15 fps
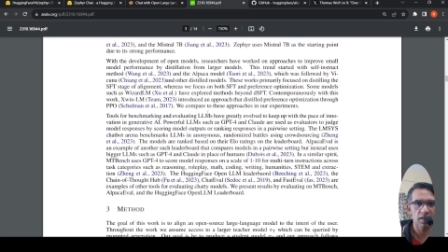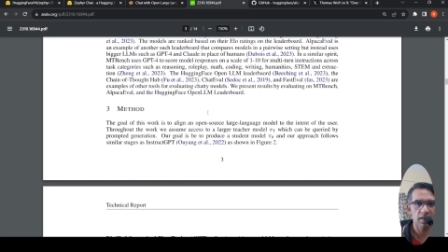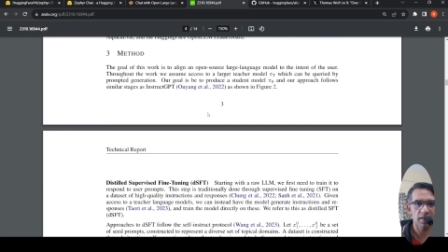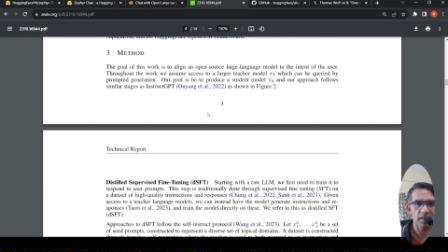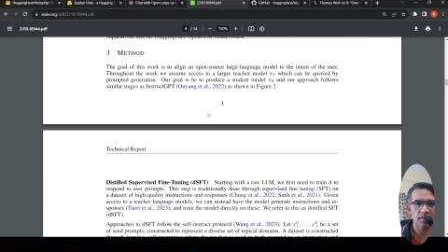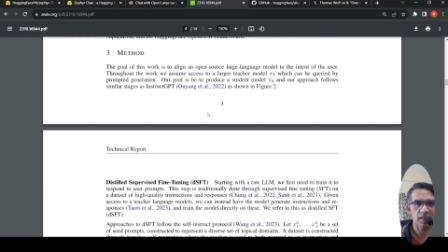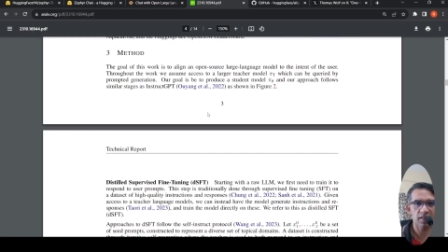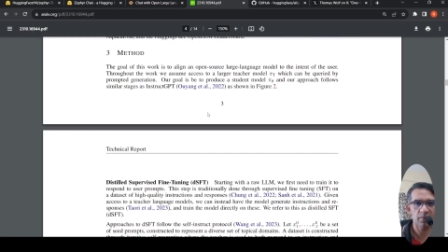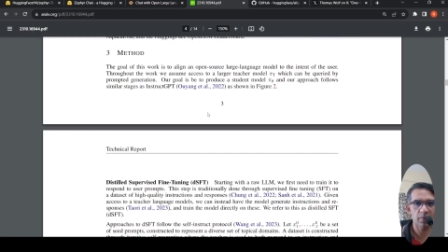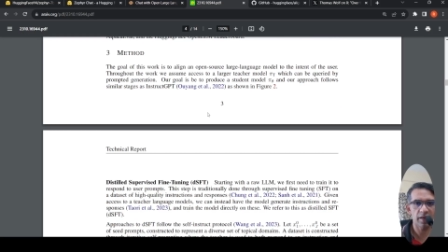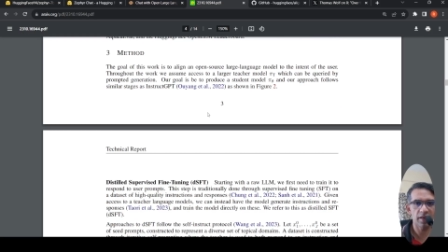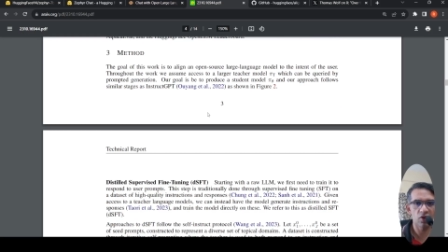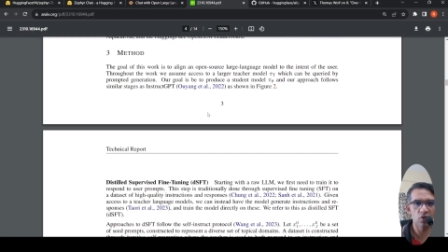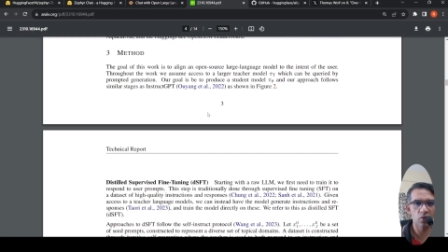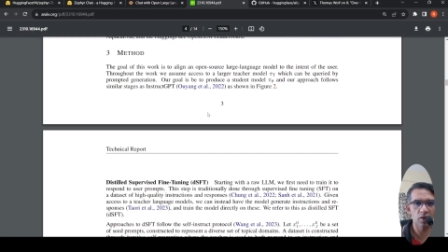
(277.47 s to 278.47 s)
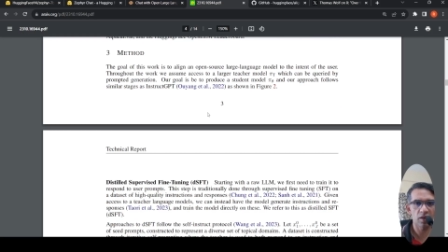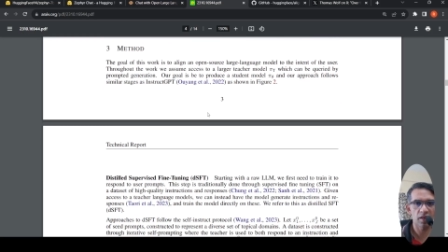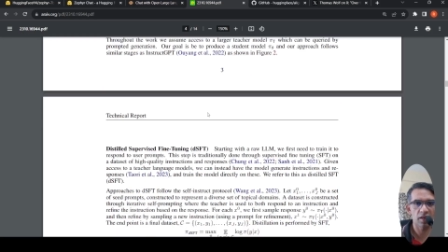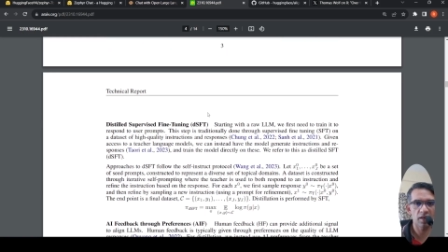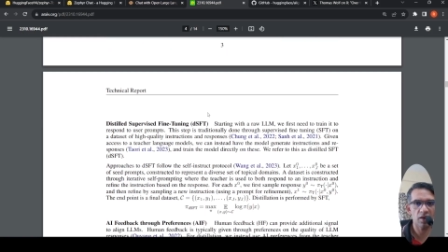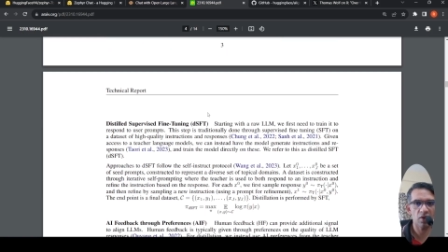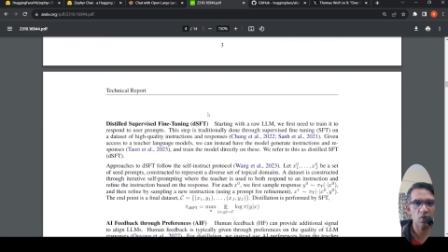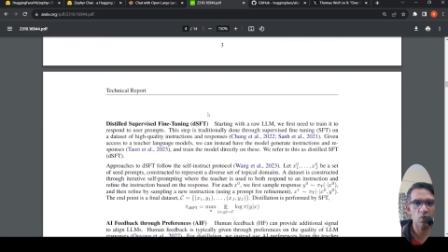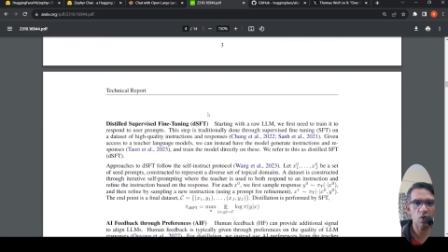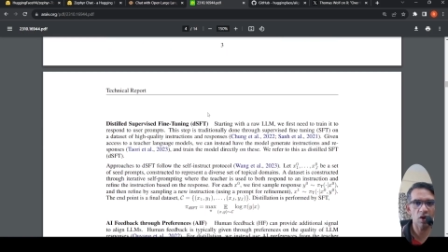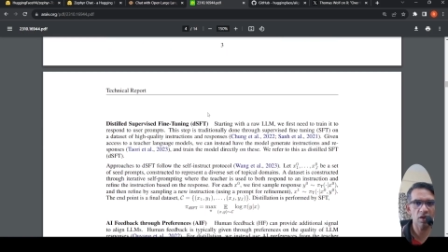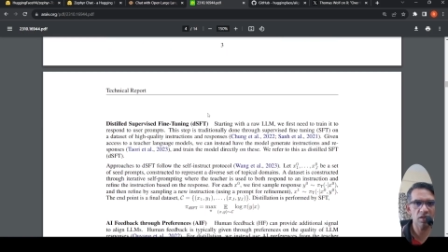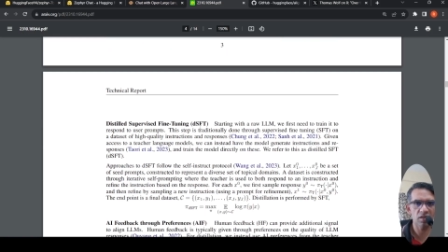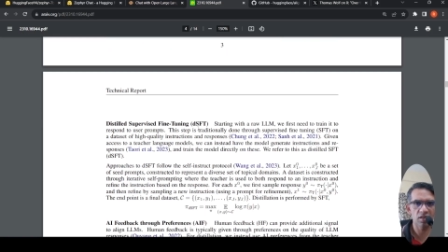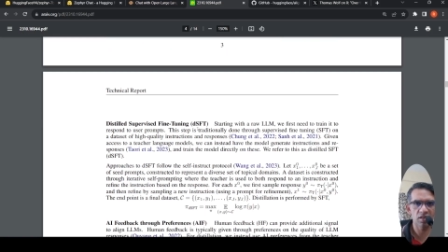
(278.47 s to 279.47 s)
it is explained over here.
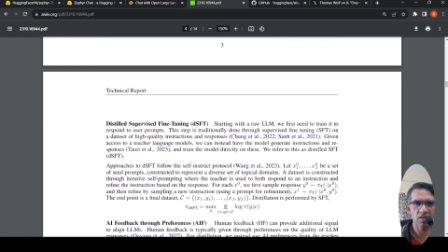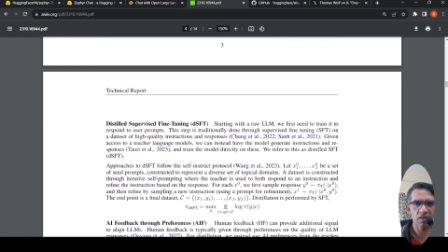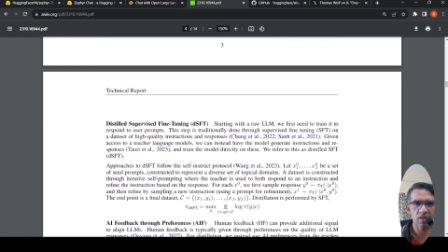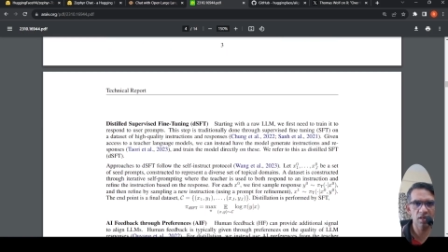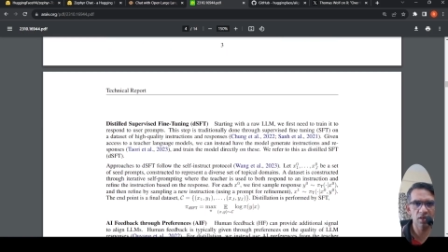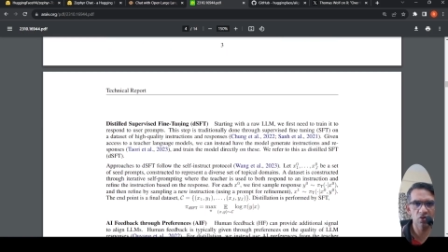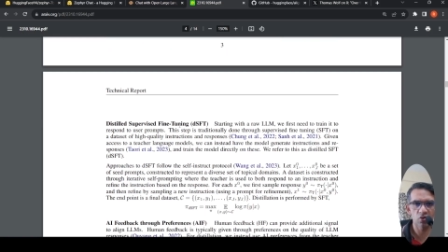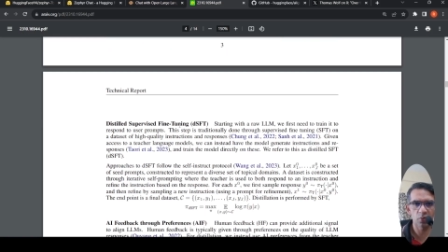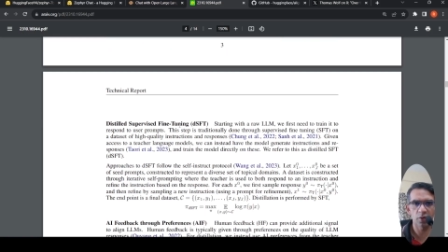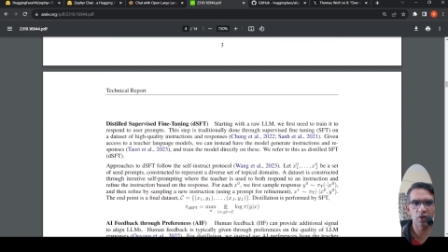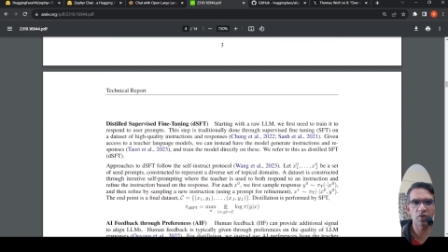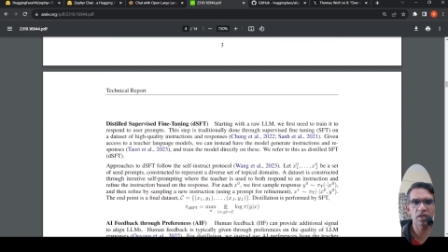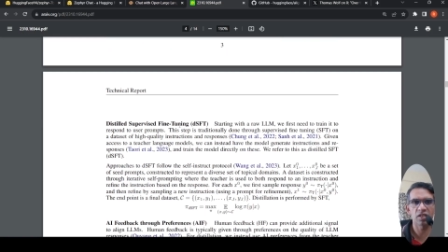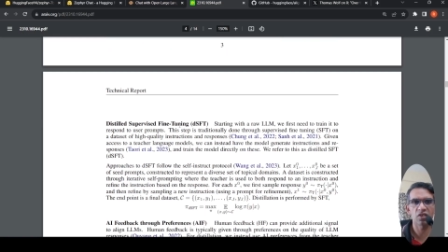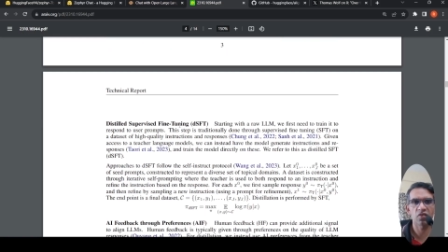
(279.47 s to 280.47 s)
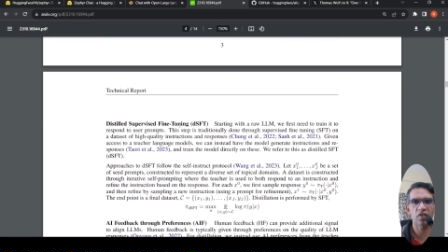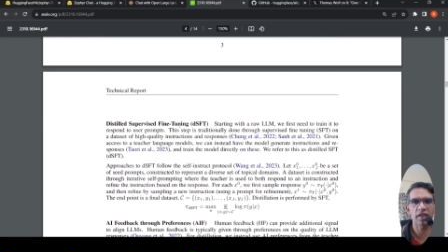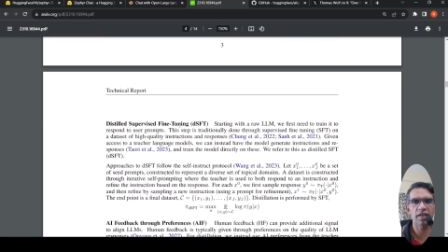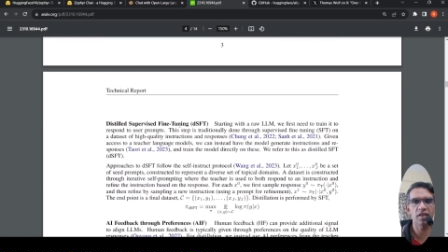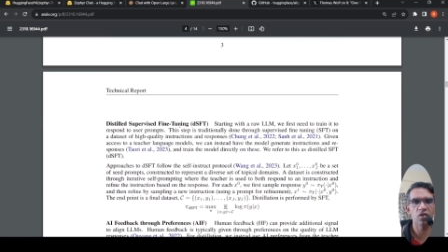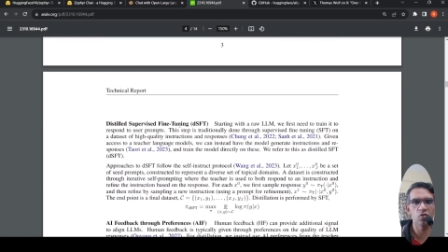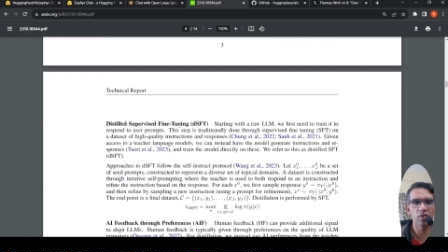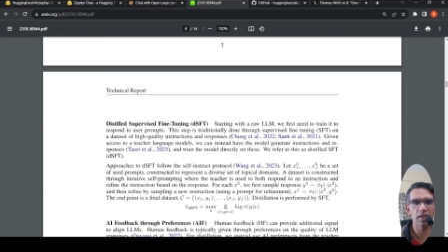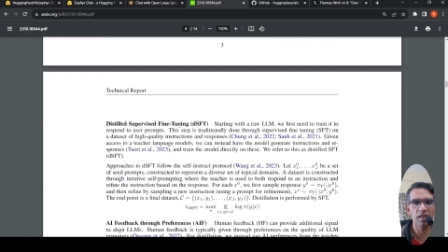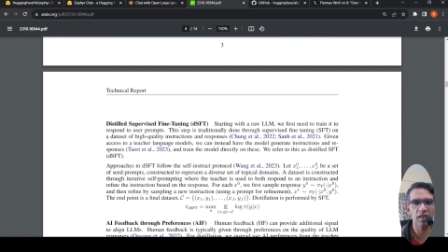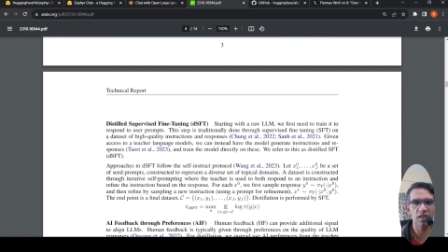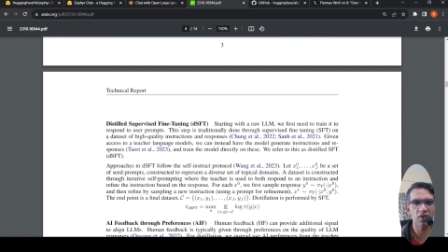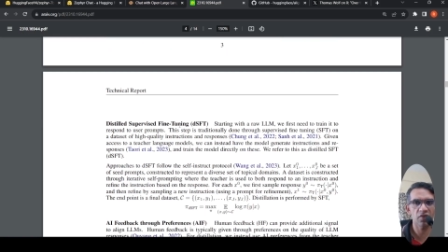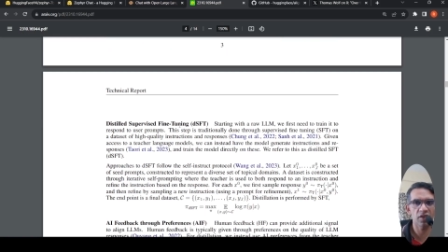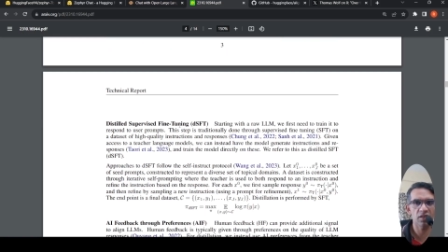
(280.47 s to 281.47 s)
What is distilled supervised fine tuning in
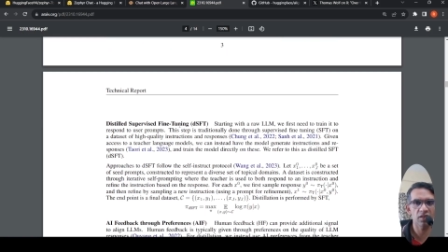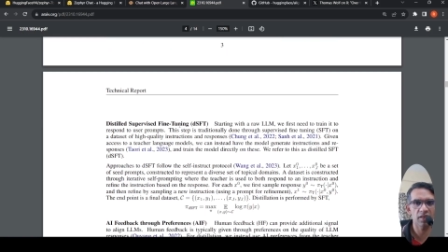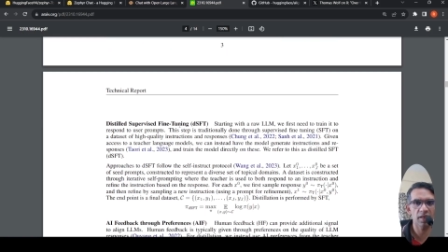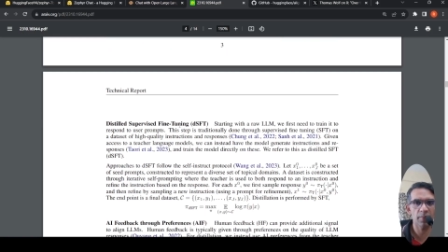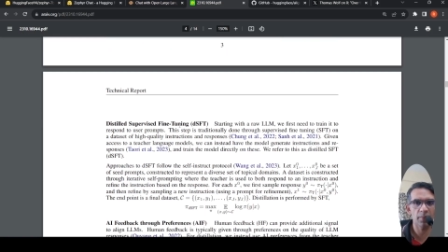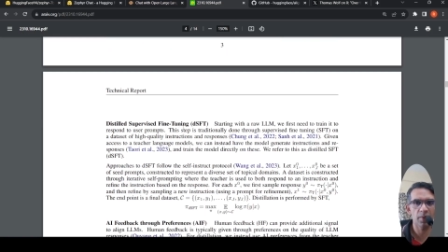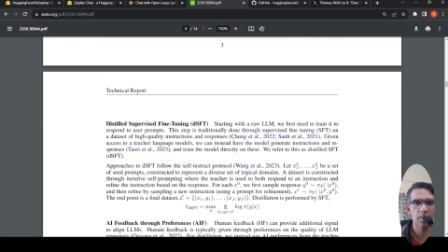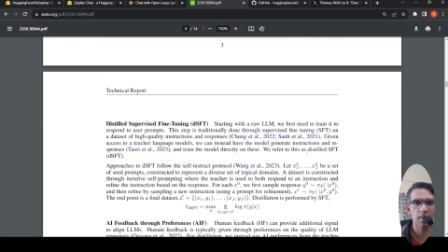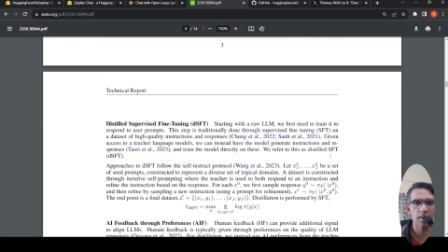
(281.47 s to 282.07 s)
the first step?